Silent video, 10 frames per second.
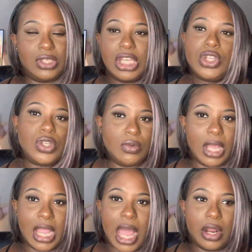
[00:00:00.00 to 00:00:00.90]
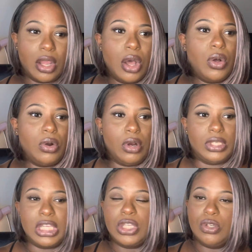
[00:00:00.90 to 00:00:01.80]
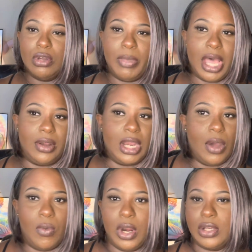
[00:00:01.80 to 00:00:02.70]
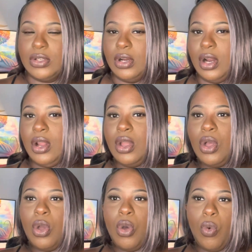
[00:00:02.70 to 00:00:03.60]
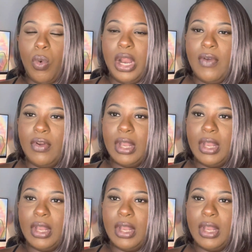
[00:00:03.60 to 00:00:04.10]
teach you like how to code or teach you about networks or whatever.